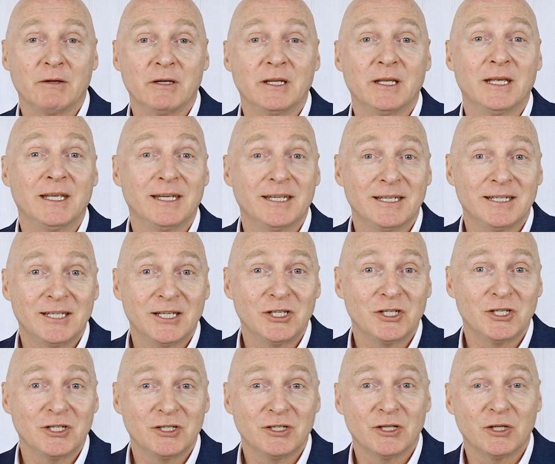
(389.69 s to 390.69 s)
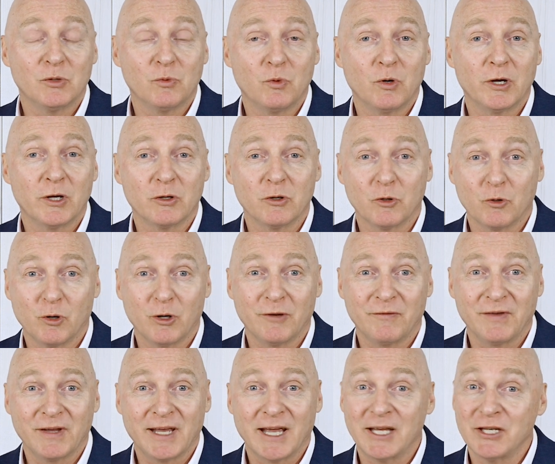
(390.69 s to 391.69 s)
In addition to the work or
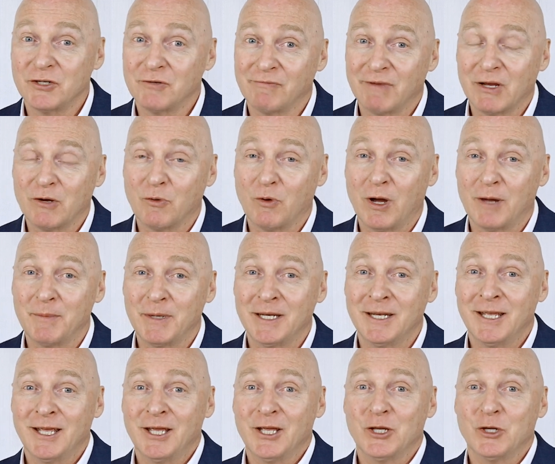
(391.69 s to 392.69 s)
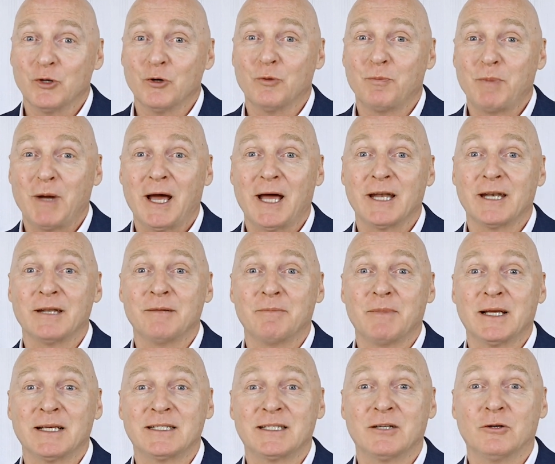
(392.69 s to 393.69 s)
qualification requirement, your partner
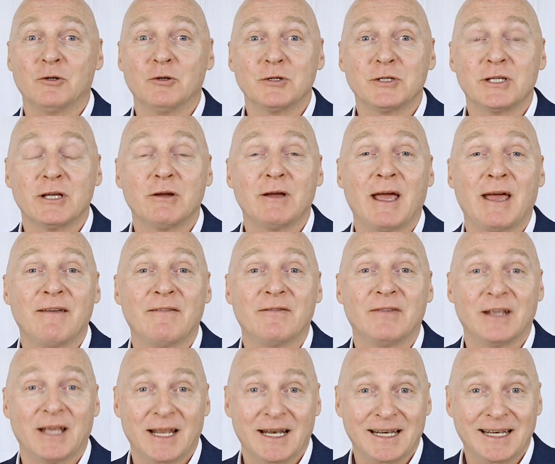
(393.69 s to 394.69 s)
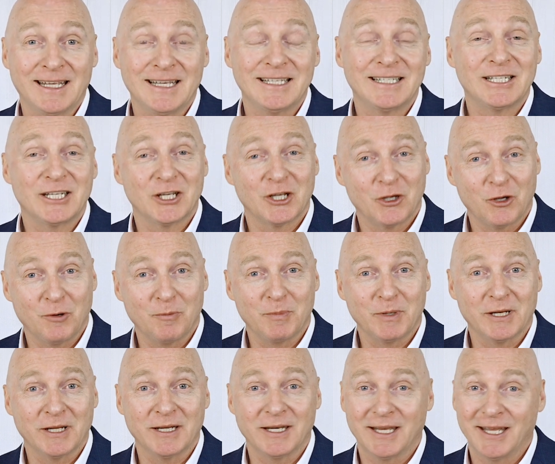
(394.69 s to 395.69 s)
must also have at least
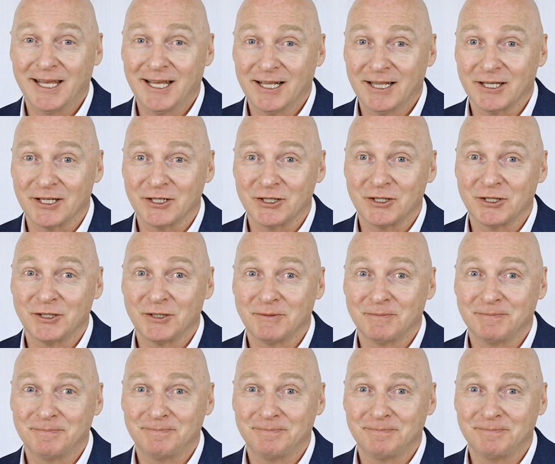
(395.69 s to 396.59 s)
competent English.